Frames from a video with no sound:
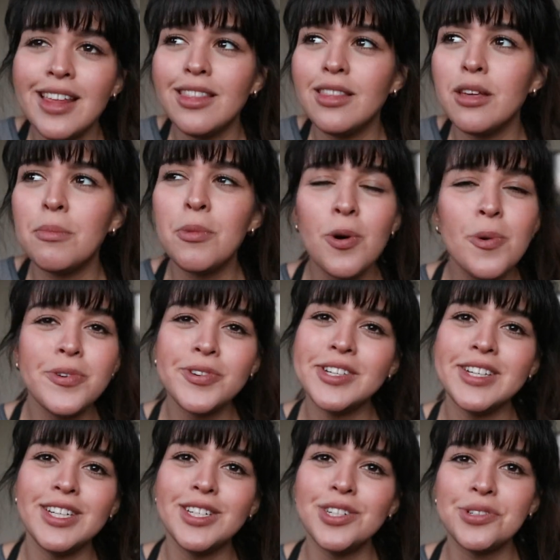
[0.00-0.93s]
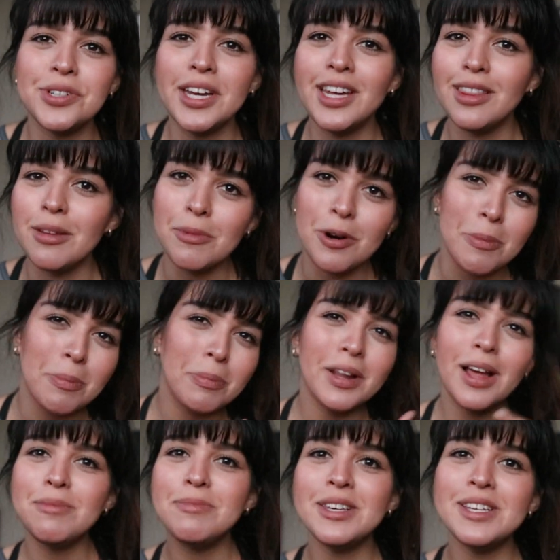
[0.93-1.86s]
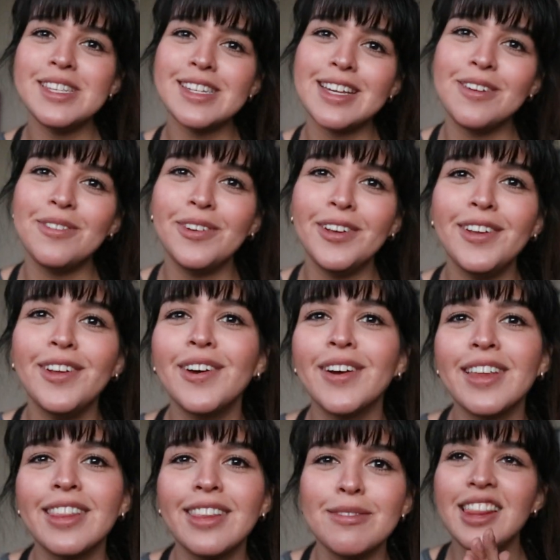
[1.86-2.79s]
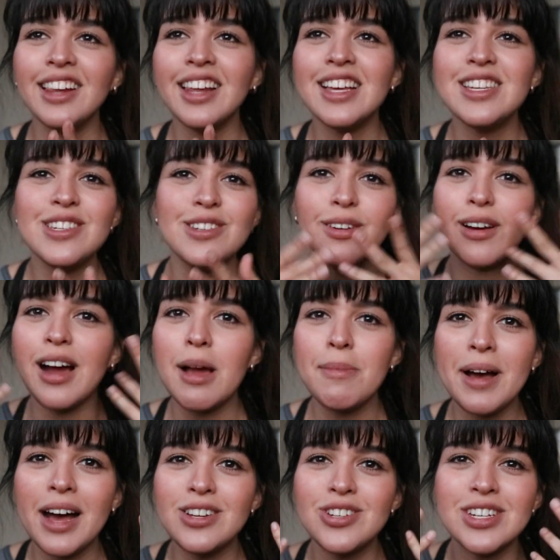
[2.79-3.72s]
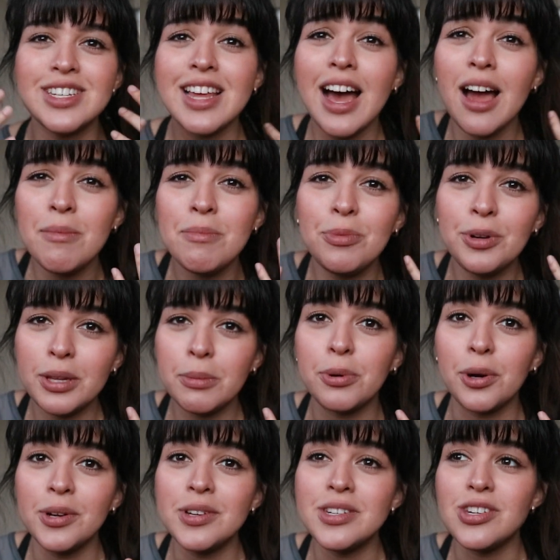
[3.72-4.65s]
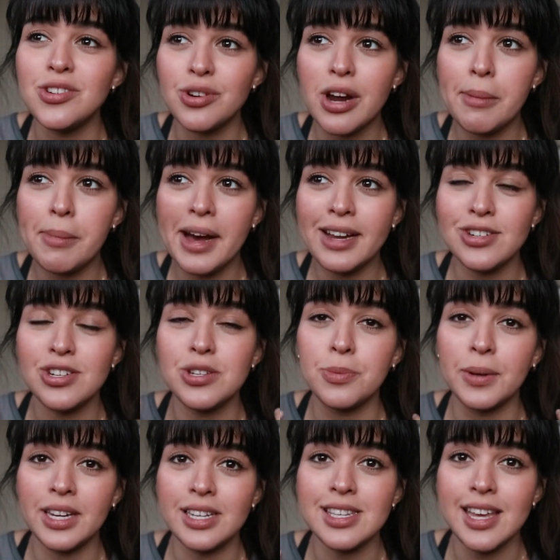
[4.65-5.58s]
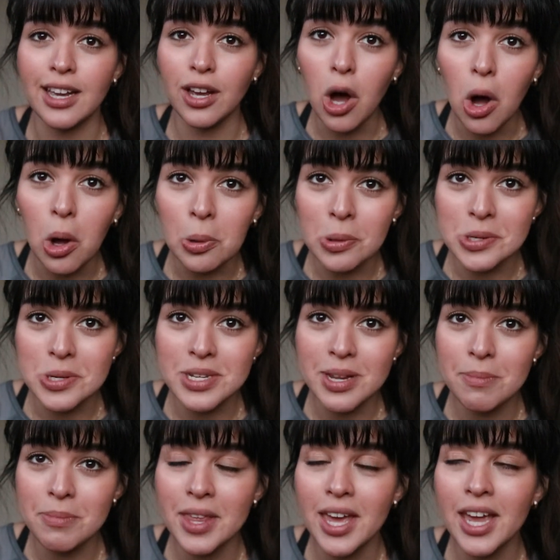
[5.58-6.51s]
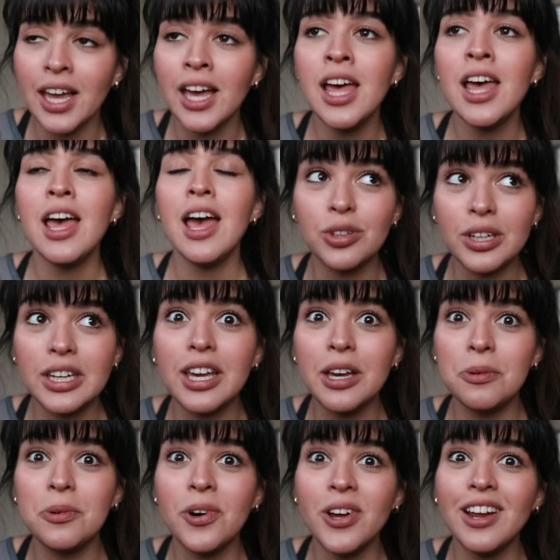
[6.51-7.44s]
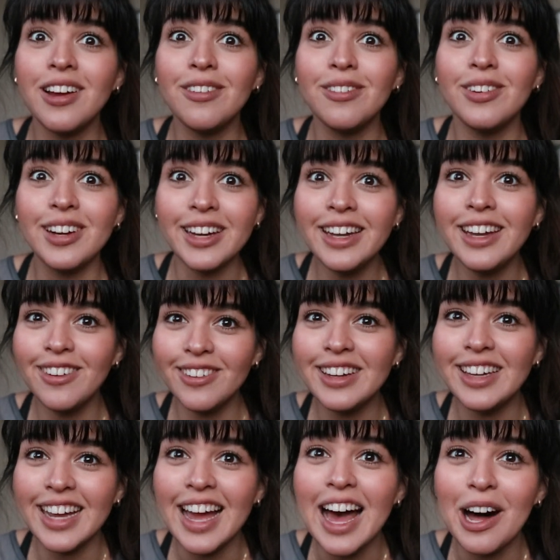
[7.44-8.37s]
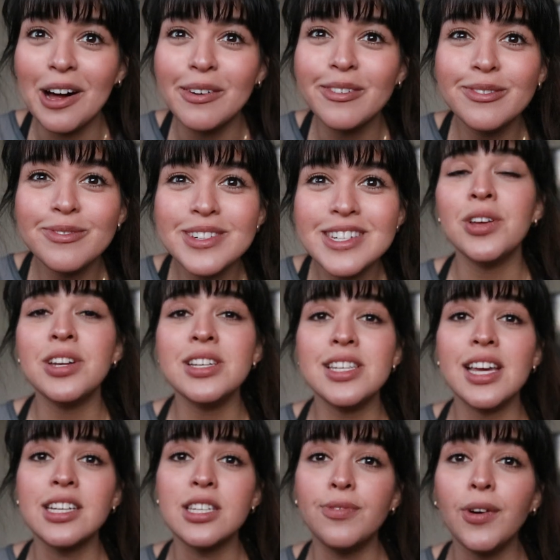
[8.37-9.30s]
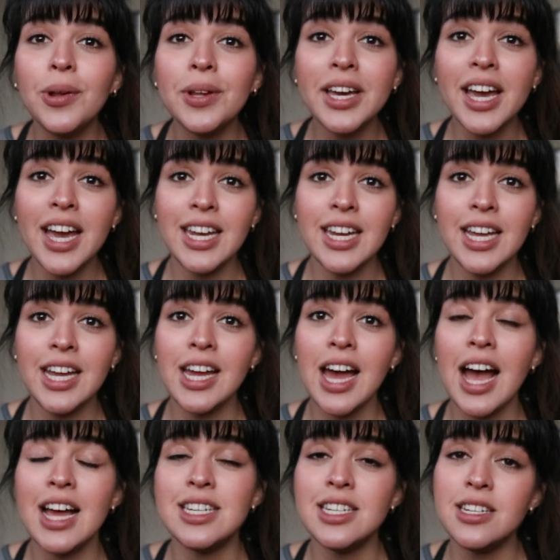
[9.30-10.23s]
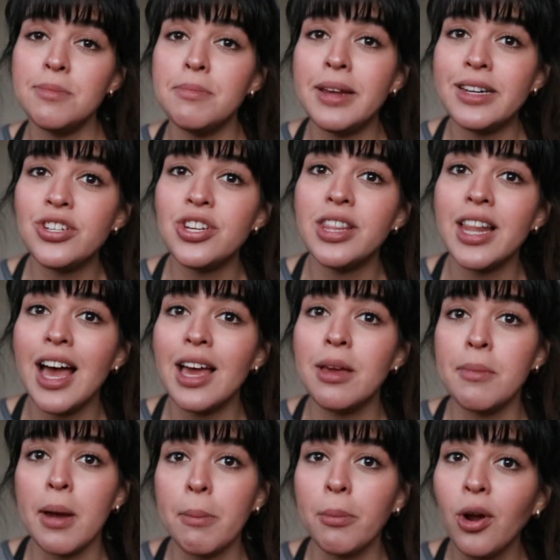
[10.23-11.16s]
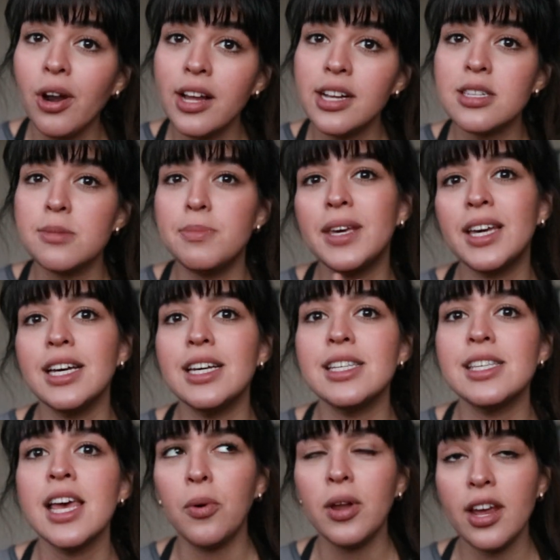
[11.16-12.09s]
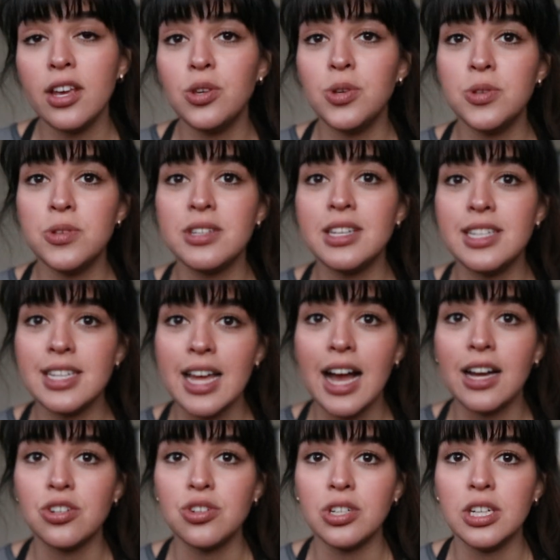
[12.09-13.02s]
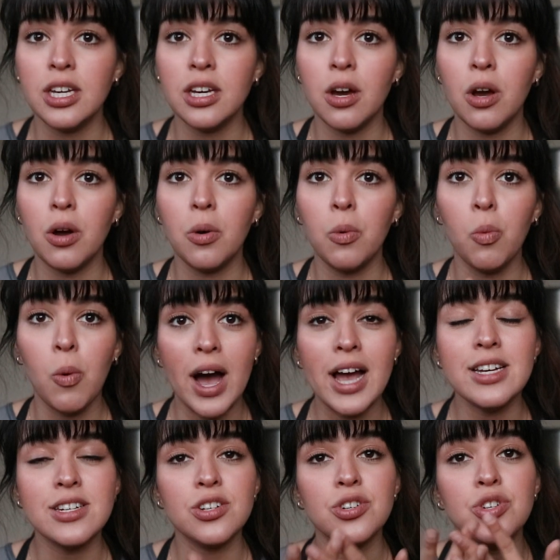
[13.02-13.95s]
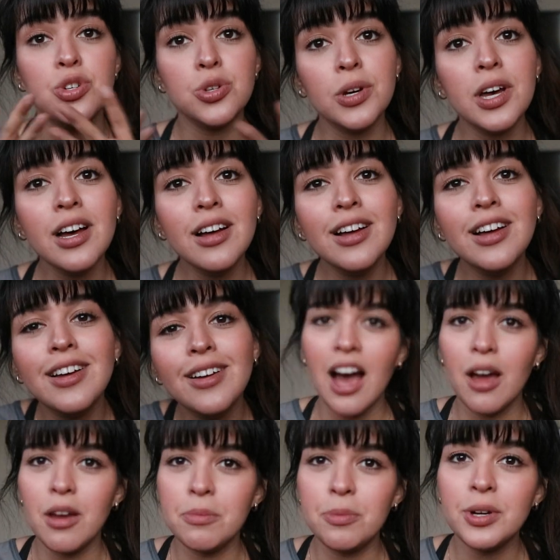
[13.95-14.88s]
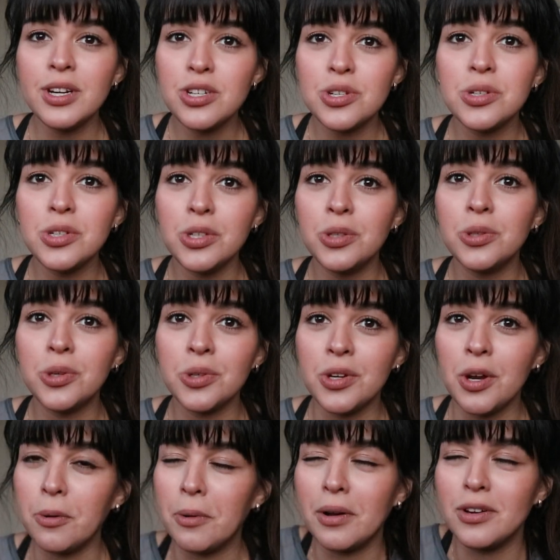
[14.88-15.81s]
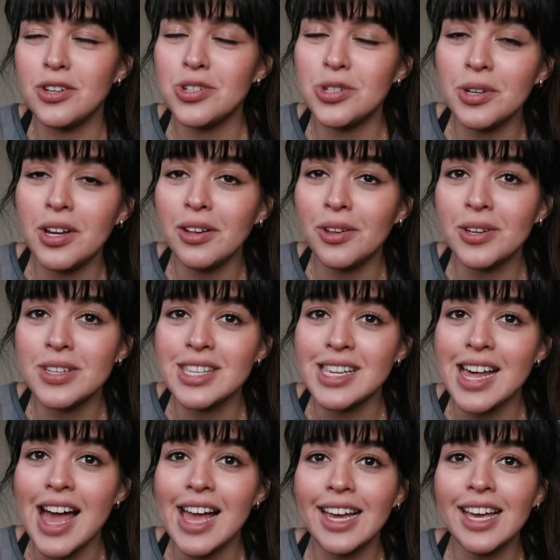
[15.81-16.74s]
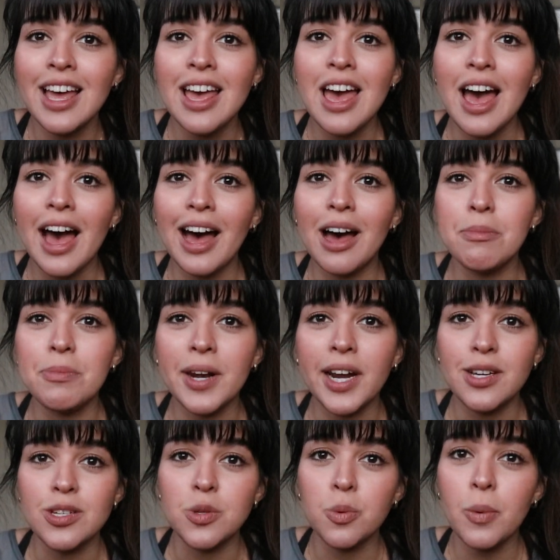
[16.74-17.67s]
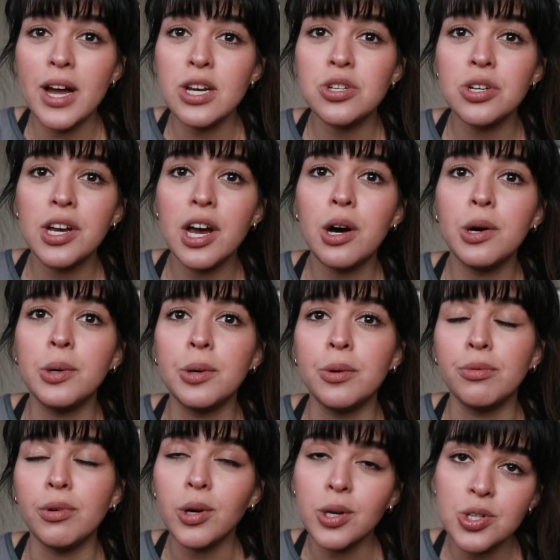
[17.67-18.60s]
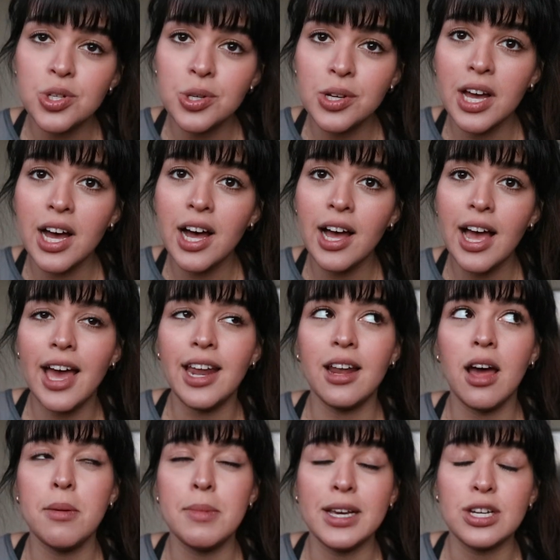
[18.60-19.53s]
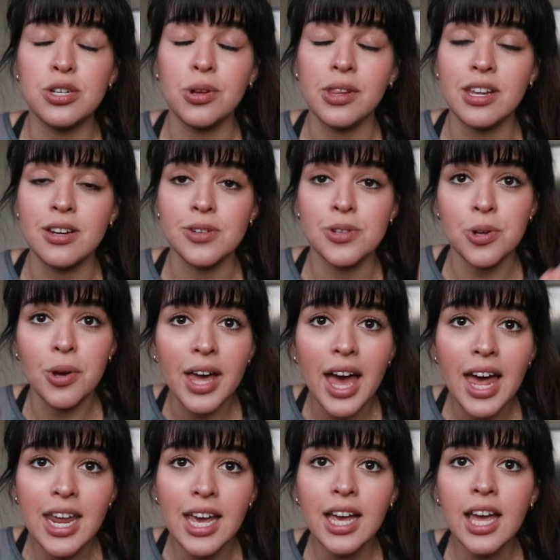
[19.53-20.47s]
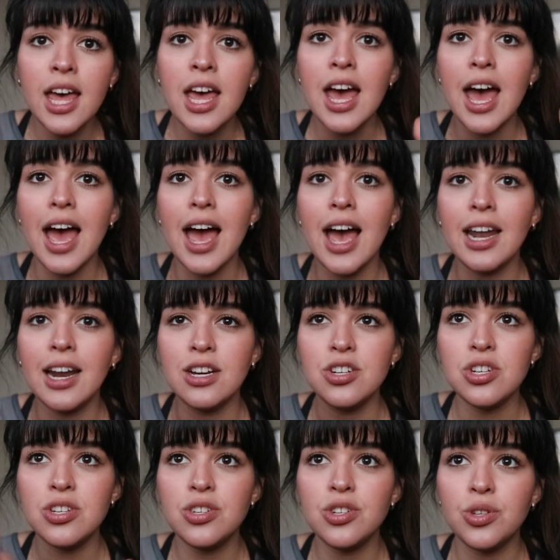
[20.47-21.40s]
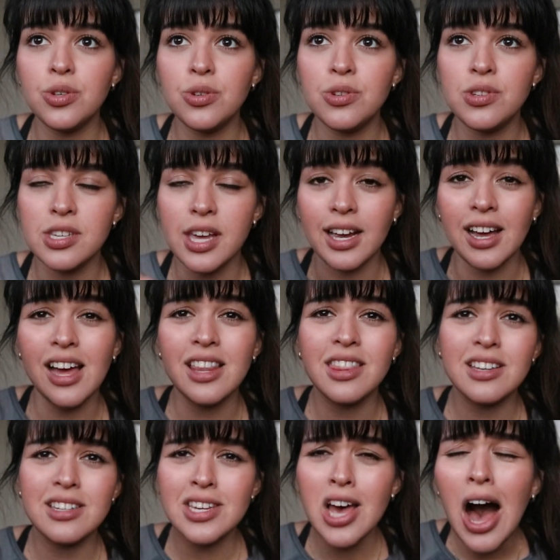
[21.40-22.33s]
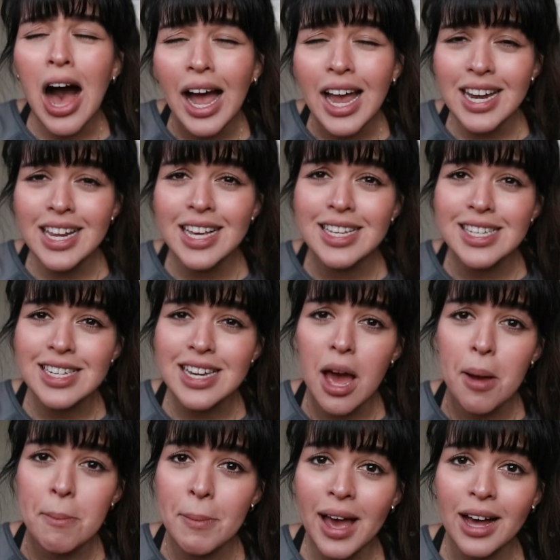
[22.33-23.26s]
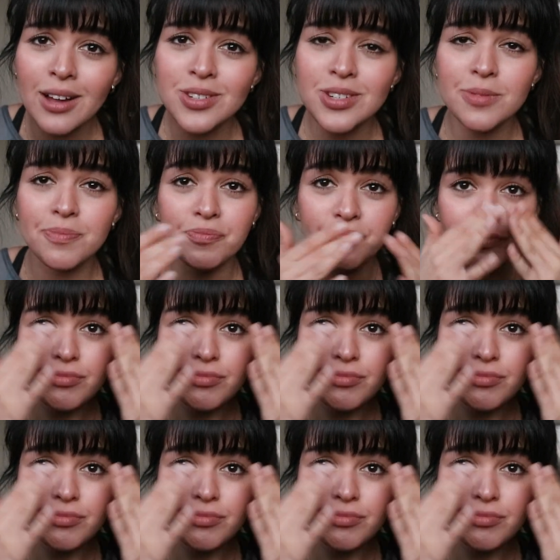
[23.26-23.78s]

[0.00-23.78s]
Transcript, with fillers: The more water you drink, the more plump your skin will look, the less dry patches. I'm pretty prone to dry patches when it's like cold or something. Drinking water really, really helps. So does exfoliating. I didn't mention that in my products because what I use is actually white sugar. I'm pretty sure you all know what sugar looks like, um, but I use white sugar or raw sugar and I make sure that it's organic, and I just use like the tiniest amount